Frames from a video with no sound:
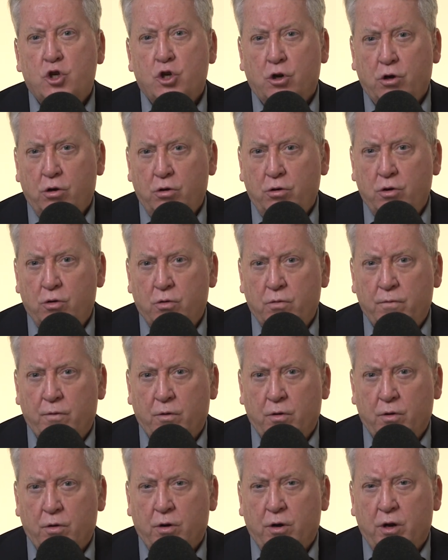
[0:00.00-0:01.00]

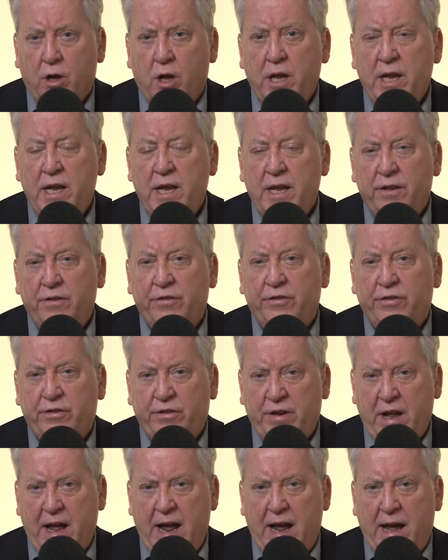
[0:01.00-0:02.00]
turnover in
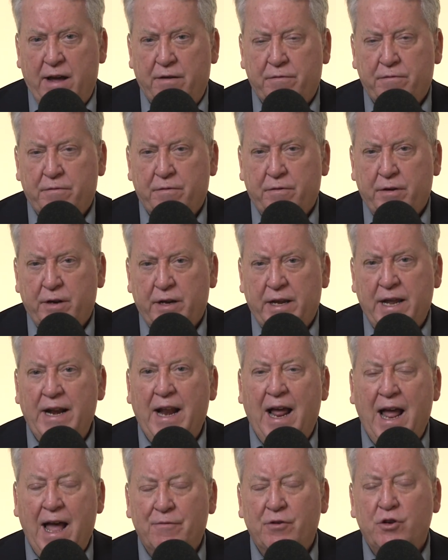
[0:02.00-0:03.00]
staff
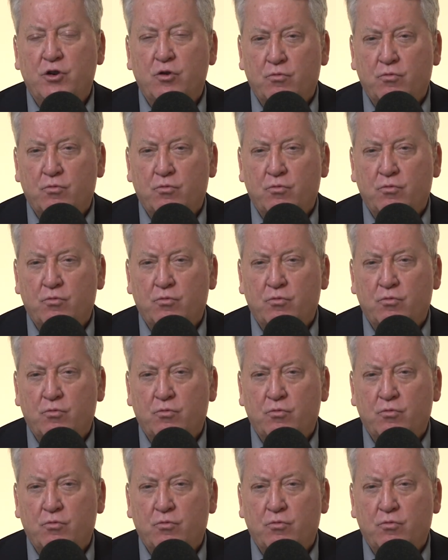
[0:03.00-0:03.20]
can have a